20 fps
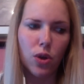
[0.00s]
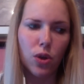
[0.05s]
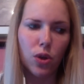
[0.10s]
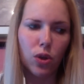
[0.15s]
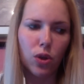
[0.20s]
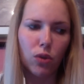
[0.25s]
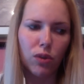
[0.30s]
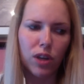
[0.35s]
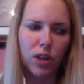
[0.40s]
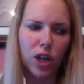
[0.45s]

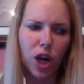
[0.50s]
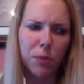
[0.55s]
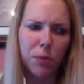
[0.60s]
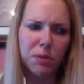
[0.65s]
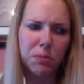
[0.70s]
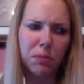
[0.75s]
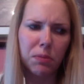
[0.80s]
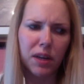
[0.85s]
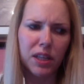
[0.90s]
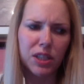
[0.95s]
3
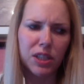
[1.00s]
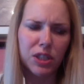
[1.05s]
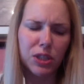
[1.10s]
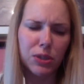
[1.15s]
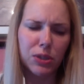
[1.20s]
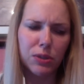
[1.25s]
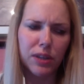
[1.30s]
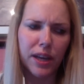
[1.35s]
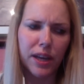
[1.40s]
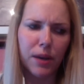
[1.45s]
carbs minus
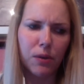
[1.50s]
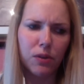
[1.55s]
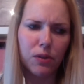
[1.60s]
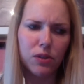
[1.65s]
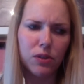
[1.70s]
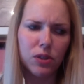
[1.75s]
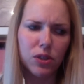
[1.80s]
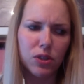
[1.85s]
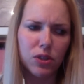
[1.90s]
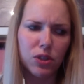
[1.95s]
2 net,
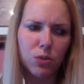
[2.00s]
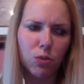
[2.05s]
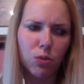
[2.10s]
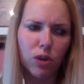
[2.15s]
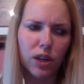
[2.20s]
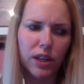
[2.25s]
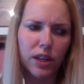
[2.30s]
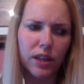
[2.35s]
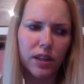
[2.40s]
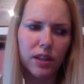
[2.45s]
so it's
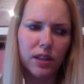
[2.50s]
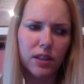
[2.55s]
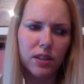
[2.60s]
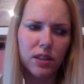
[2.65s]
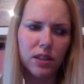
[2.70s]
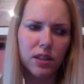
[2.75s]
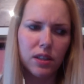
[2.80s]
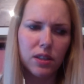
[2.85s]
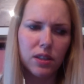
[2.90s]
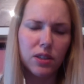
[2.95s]
1.
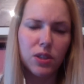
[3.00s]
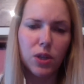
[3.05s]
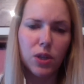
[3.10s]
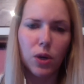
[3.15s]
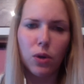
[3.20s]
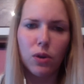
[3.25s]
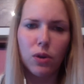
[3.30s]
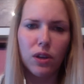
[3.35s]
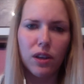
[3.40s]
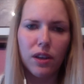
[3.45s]

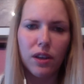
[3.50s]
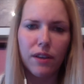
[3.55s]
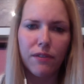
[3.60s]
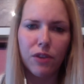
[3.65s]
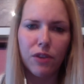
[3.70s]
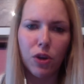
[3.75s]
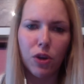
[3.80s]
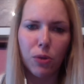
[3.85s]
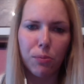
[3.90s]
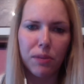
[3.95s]
So if
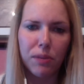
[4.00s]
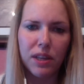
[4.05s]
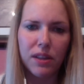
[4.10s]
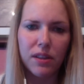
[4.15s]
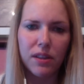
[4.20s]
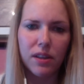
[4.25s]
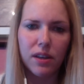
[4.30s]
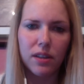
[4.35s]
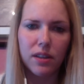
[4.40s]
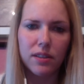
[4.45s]
you omit
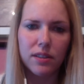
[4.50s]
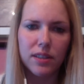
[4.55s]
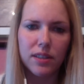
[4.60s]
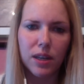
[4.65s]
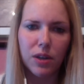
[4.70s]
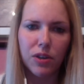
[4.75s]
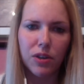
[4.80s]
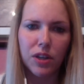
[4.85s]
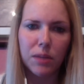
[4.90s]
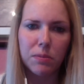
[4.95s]
the
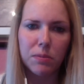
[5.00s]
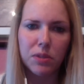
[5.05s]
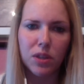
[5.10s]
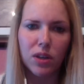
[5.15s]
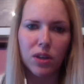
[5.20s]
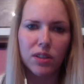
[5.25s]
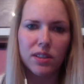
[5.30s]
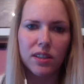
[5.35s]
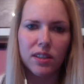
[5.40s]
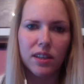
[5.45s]
sour cream,
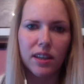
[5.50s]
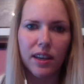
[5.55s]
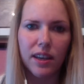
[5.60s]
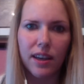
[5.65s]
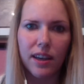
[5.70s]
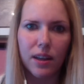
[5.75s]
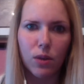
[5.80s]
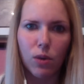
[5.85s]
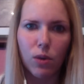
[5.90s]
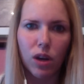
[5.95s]
salsa,
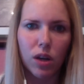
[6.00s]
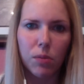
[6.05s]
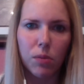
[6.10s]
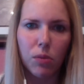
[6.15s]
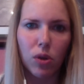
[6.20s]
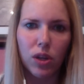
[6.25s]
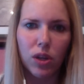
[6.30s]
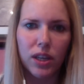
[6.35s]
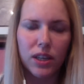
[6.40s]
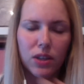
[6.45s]
and
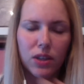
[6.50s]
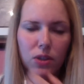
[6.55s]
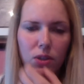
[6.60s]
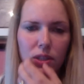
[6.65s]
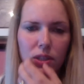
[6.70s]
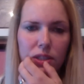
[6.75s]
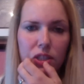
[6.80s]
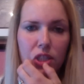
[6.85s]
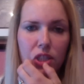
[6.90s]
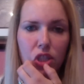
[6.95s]
guacamole, you
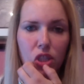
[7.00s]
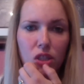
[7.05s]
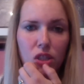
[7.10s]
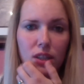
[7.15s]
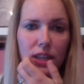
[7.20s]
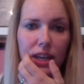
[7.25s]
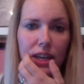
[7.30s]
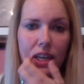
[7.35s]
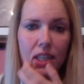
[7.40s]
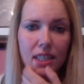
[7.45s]
can
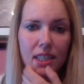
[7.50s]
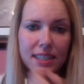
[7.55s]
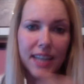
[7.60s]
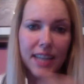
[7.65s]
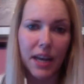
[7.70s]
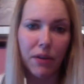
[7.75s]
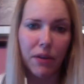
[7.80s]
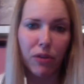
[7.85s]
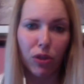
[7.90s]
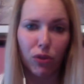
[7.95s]

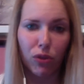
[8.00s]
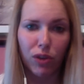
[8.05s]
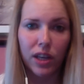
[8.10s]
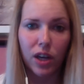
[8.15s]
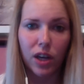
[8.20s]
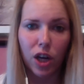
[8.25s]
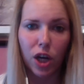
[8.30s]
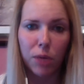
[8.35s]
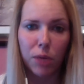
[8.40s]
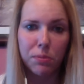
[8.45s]
save 3
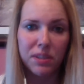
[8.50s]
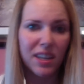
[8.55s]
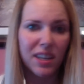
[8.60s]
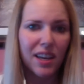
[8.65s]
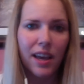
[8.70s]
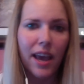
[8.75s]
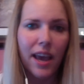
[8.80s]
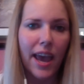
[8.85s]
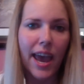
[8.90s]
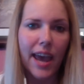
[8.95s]
carbs,
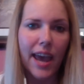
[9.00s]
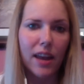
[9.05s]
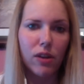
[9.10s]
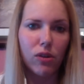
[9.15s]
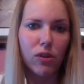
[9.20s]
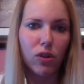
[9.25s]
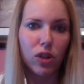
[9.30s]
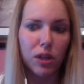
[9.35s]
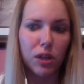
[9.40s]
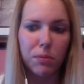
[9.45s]
and
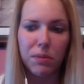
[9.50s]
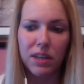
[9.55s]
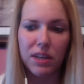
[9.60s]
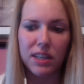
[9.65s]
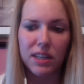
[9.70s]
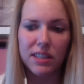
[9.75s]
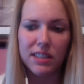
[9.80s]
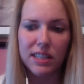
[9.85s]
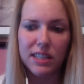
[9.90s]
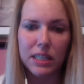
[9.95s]
it'll only
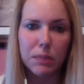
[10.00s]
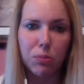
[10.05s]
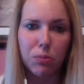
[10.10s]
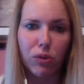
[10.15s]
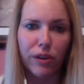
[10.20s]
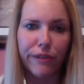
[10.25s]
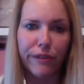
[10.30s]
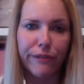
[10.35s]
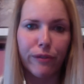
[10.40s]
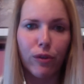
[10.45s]
be
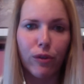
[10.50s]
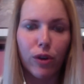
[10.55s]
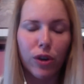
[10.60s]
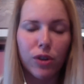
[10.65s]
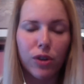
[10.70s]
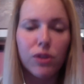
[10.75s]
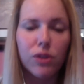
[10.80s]
6.4